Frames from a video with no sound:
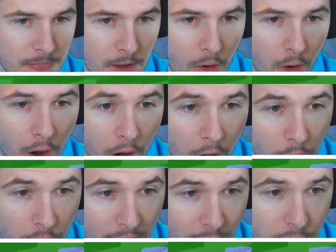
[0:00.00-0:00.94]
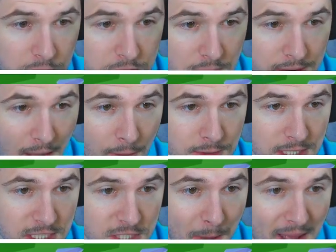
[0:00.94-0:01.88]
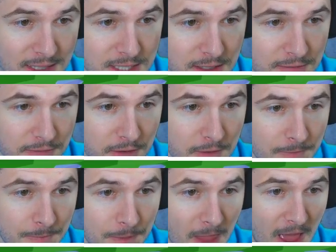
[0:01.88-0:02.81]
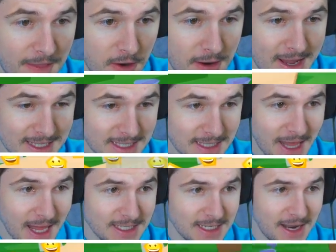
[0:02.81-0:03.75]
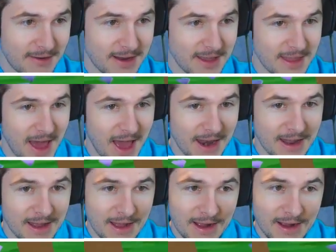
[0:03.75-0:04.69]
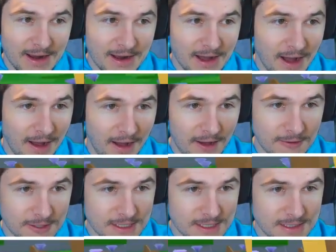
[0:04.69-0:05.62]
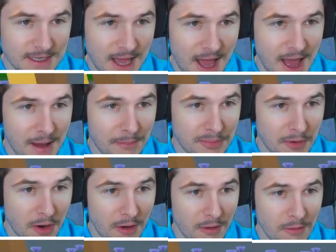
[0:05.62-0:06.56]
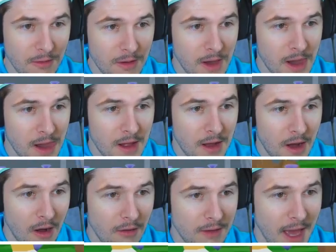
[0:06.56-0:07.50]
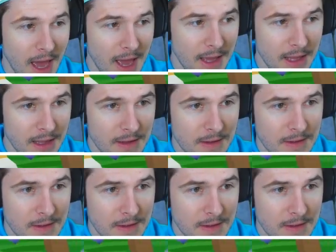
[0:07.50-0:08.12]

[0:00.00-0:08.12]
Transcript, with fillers: Oh, that one's, that one's expensive. And there is a legendary in that. Oh, snap, bro. Okay.